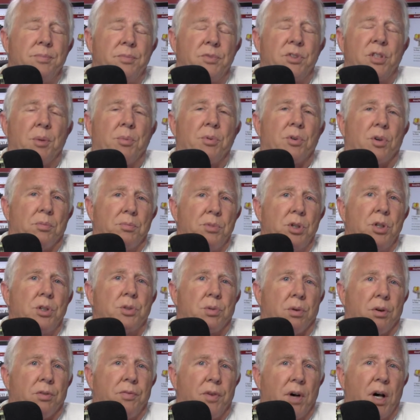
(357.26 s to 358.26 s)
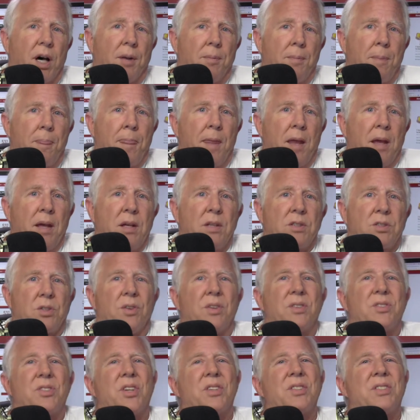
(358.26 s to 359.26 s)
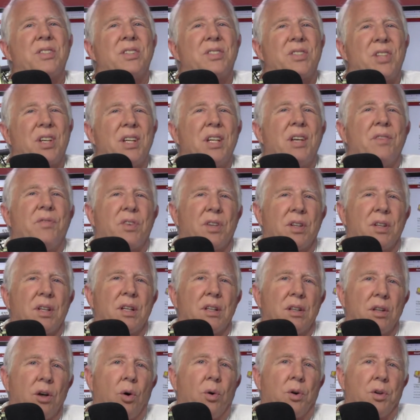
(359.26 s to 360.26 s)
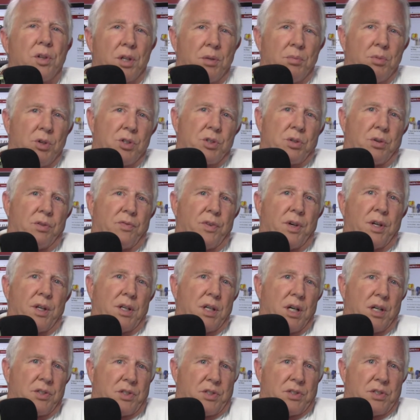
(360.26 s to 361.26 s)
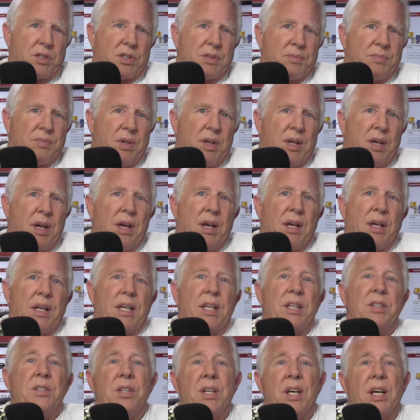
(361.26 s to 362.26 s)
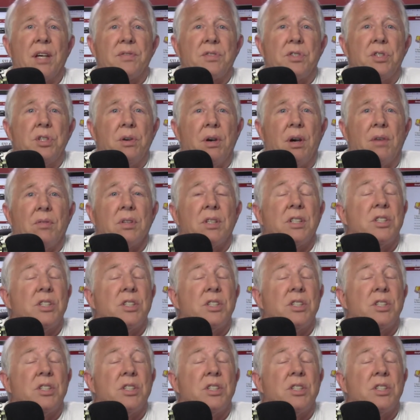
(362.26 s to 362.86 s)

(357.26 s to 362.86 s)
typical mutual fund. So they're significantly lower than mutual fund cousins. ETFs do have at